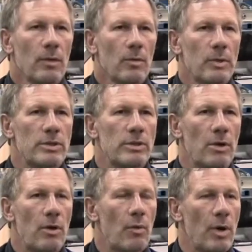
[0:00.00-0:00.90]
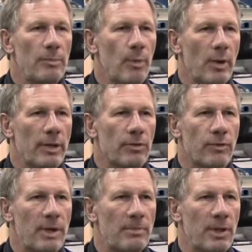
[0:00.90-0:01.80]
We sow
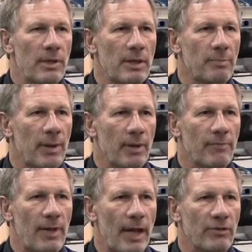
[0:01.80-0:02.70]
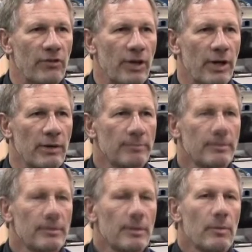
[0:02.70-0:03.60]
1.3 million plug flats a year.
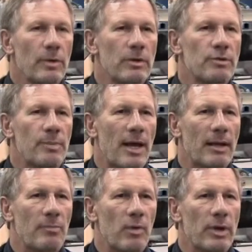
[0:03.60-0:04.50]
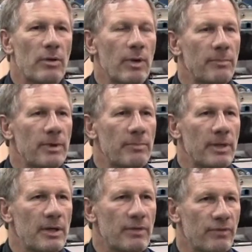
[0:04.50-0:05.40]
We use Blackmore equipment
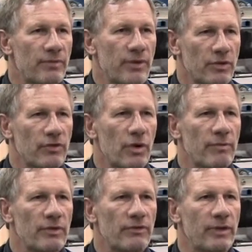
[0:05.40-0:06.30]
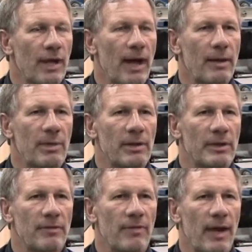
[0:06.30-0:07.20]
because of the service and
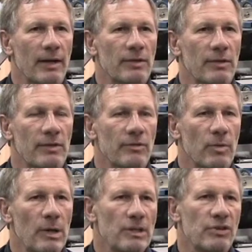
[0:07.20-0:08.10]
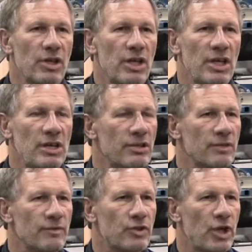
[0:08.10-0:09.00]
liability factor, as well as the ease
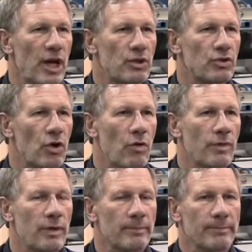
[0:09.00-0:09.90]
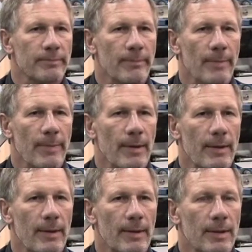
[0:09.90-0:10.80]
of changeover,
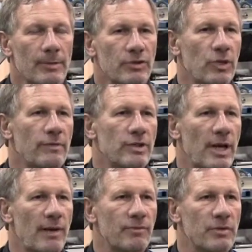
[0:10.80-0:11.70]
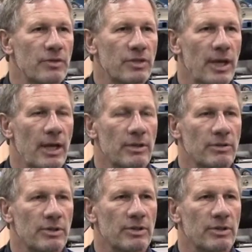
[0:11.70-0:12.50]
service after the sales, the